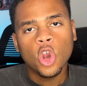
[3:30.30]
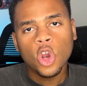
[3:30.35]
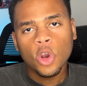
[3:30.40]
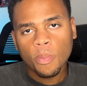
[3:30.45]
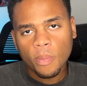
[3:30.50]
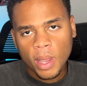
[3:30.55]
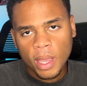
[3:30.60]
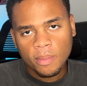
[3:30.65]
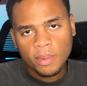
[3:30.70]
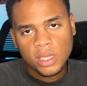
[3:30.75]
Her
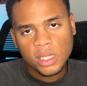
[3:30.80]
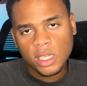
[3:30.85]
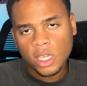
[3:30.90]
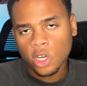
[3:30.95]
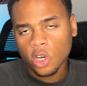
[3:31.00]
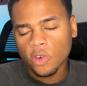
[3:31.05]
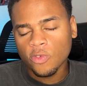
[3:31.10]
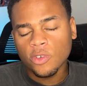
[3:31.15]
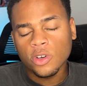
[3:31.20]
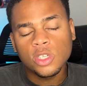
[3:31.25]

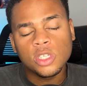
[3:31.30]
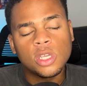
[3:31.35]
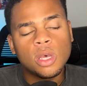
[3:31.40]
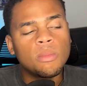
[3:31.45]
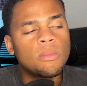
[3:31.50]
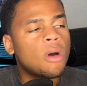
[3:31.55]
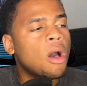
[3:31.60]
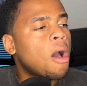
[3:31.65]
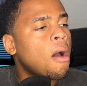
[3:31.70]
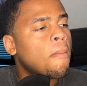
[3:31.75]
babysitter, for
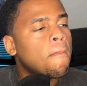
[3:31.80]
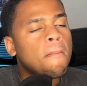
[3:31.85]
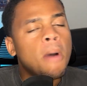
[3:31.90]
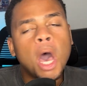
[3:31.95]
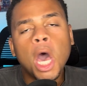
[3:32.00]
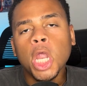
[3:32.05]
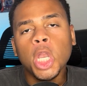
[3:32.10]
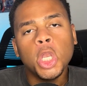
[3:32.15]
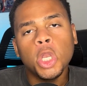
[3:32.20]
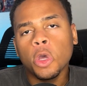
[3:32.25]
some
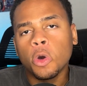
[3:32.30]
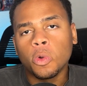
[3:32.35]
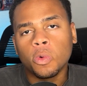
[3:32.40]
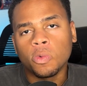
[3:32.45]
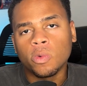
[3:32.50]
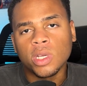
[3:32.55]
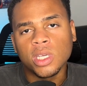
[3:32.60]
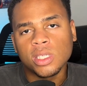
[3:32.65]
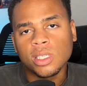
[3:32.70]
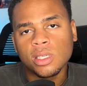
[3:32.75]
unknown
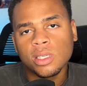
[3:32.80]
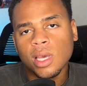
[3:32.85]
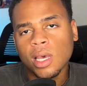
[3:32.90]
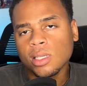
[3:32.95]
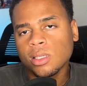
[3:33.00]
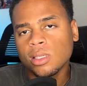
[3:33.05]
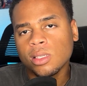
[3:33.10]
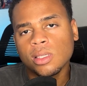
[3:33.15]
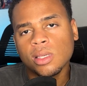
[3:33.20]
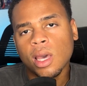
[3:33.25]
reason,
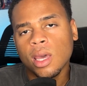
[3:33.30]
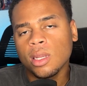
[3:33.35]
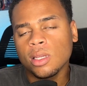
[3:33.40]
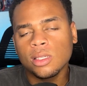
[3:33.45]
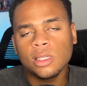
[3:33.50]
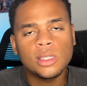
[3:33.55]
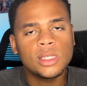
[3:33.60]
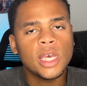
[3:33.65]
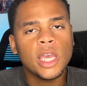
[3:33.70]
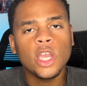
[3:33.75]
has decided
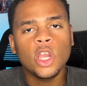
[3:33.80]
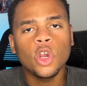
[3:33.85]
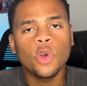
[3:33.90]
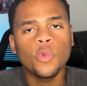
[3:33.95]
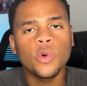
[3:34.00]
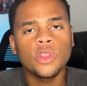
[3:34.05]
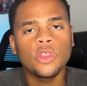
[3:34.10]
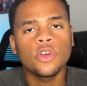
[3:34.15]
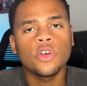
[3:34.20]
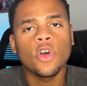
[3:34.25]
to take her
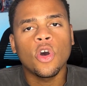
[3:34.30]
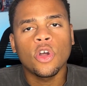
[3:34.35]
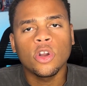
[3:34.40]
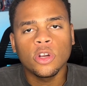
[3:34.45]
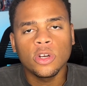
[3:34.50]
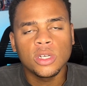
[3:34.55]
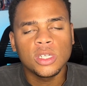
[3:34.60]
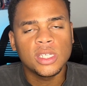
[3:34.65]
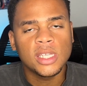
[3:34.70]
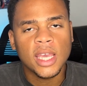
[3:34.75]
with her on
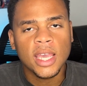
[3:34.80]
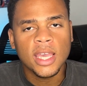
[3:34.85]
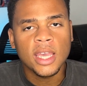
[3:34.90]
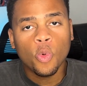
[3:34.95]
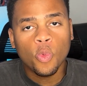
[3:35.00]
her date